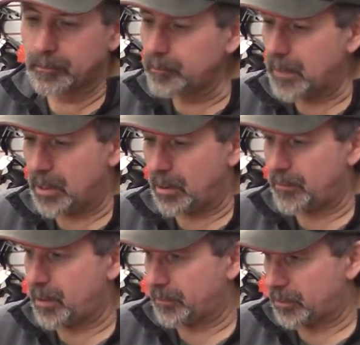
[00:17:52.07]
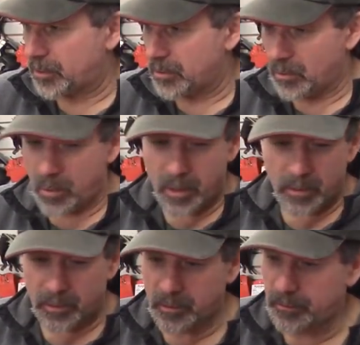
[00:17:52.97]
Yeah, Another you one. have to turn the
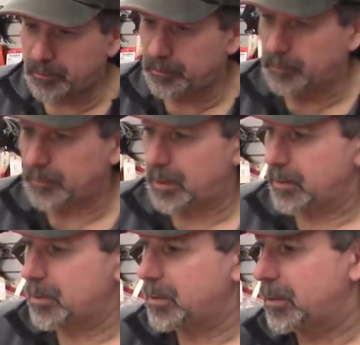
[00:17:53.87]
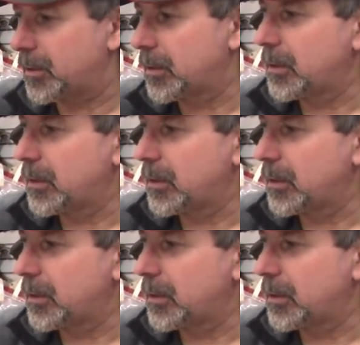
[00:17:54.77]
wires to get them in there.